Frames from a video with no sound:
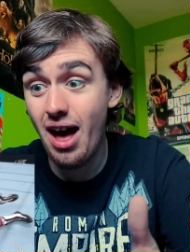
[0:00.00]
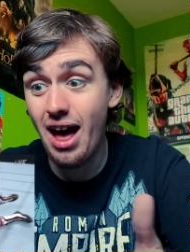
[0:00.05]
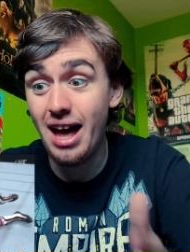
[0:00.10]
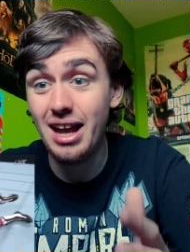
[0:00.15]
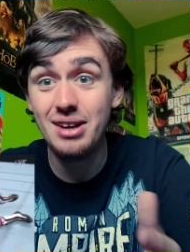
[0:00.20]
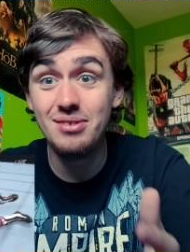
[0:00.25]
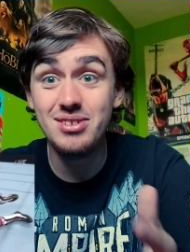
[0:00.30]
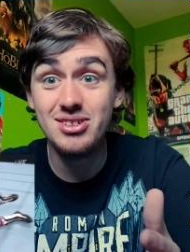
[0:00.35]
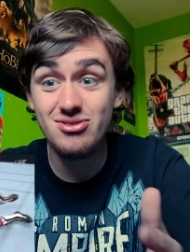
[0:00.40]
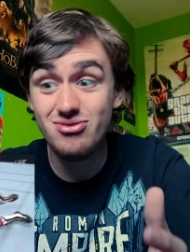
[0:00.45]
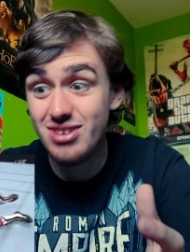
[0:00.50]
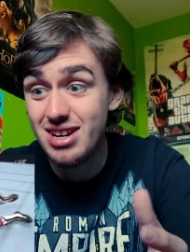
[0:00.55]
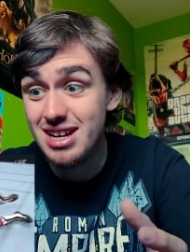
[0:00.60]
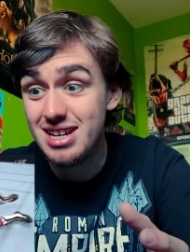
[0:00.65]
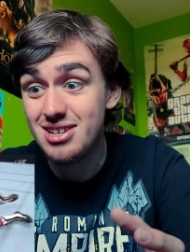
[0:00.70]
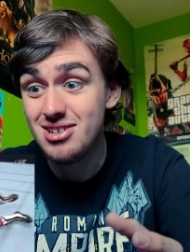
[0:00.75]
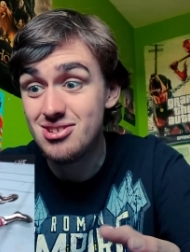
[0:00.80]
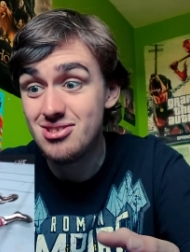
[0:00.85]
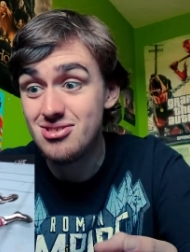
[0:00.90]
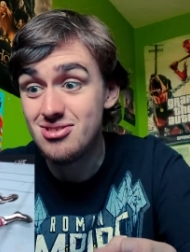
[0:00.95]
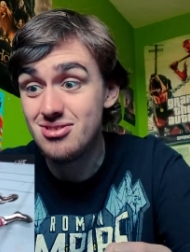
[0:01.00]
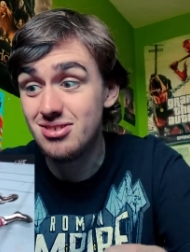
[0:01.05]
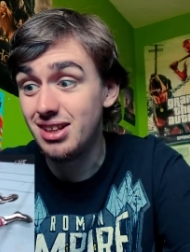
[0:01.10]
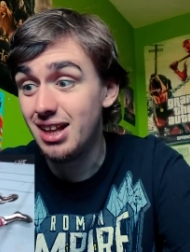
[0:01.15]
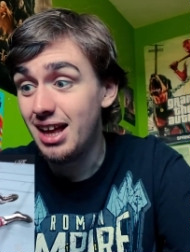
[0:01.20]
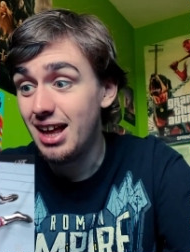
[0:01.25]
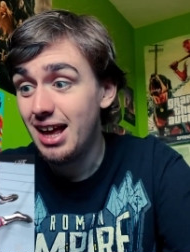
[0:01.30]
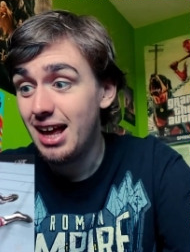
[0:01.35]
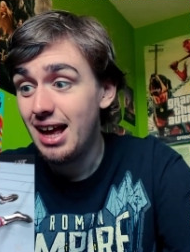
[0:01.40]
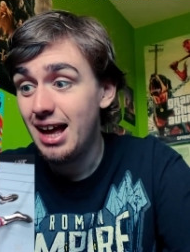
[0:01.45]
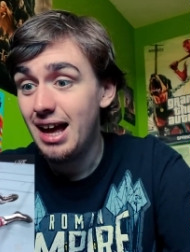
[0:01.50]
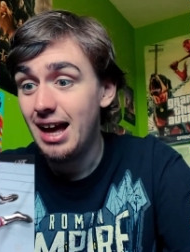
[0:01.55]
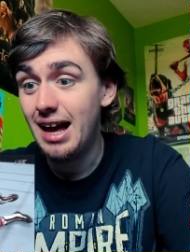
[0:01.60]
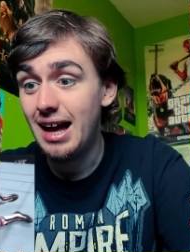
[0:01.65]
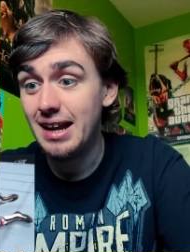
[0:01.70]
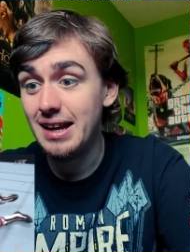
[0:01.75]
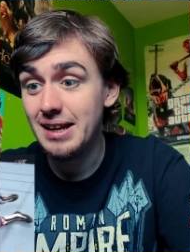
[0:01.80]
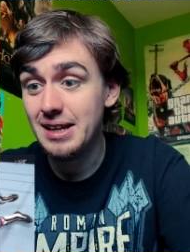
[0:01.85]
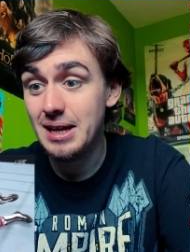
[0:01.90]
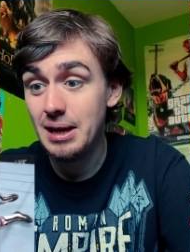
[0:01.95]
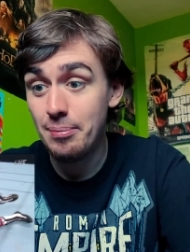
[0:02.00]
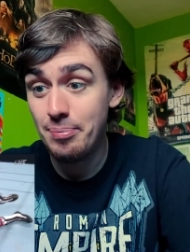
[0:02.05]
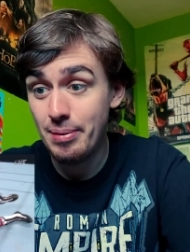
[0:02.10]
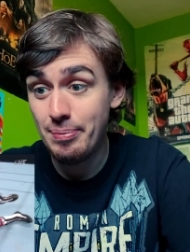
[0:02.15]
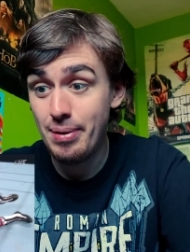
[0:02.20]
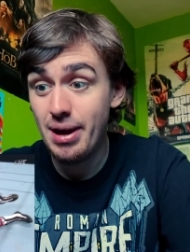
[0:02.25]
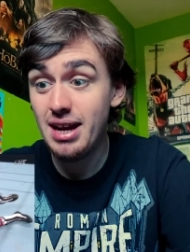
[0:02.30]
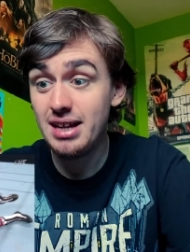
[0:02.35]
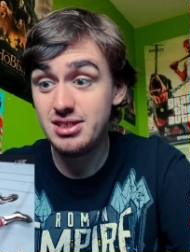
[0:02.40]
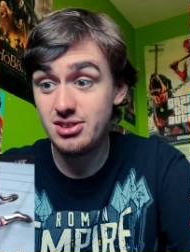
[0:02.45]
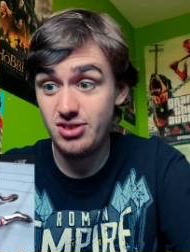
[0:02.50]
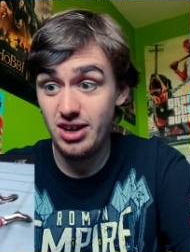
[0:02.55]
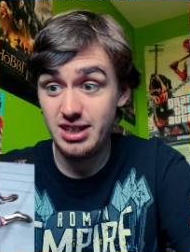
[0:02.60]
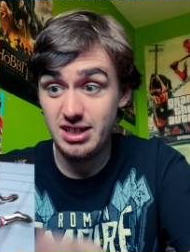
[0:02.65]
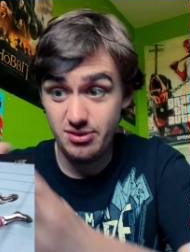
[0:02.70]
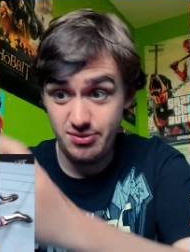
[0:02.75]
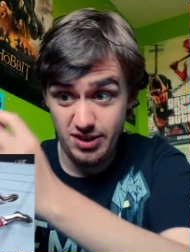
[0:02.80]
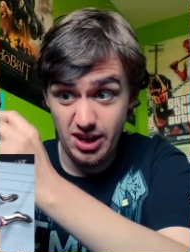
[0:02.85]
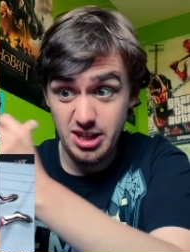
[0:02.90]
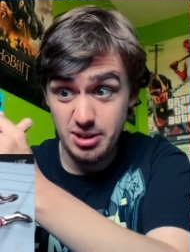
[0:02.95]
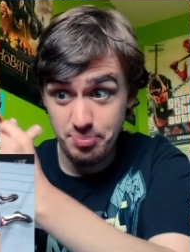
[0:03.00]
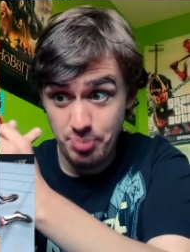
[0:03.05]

And it was really cool. And Banks tried to